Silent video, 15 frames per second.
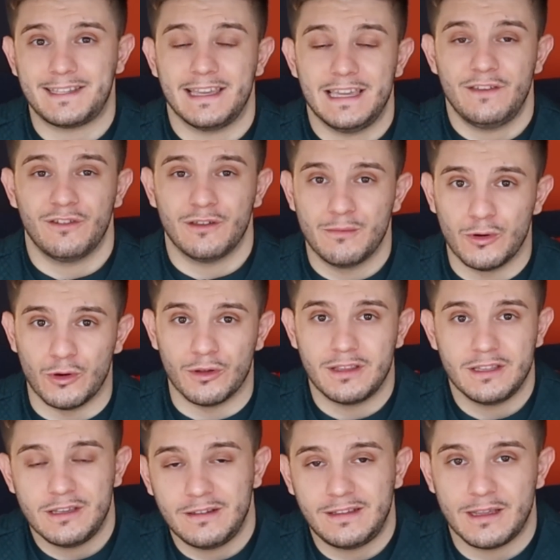even more
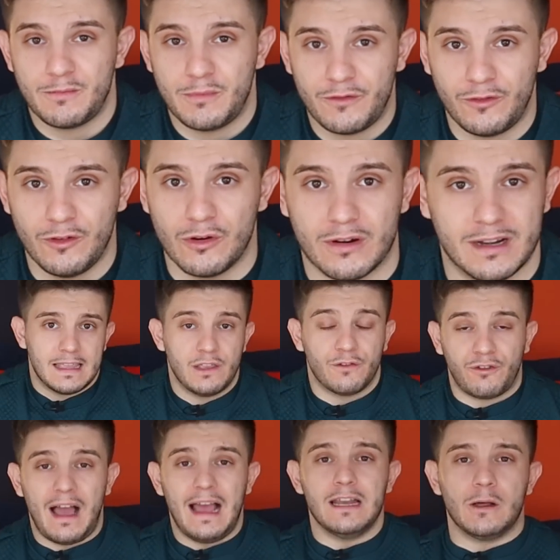than you did before. The
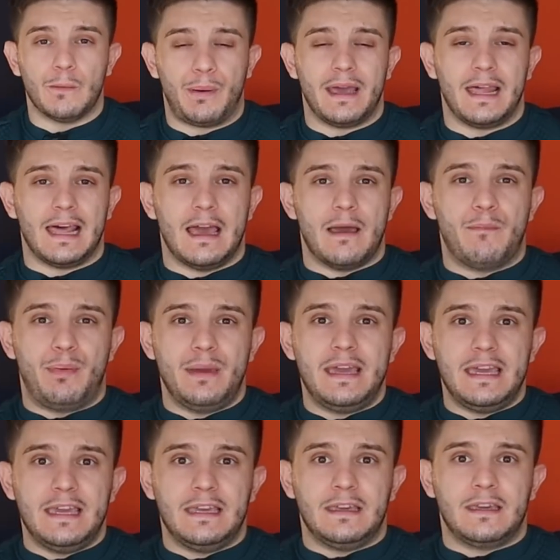final pillar
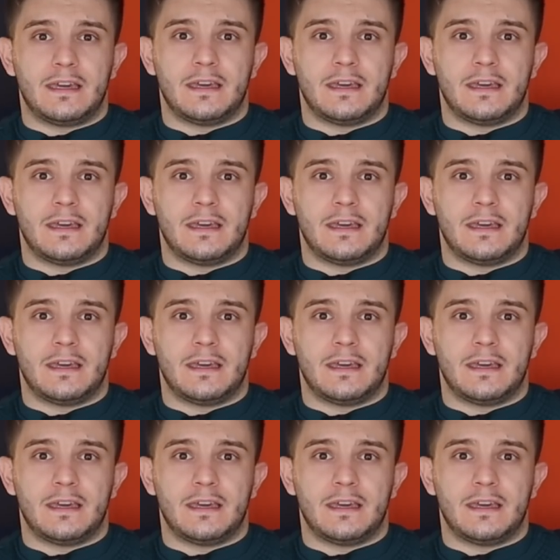being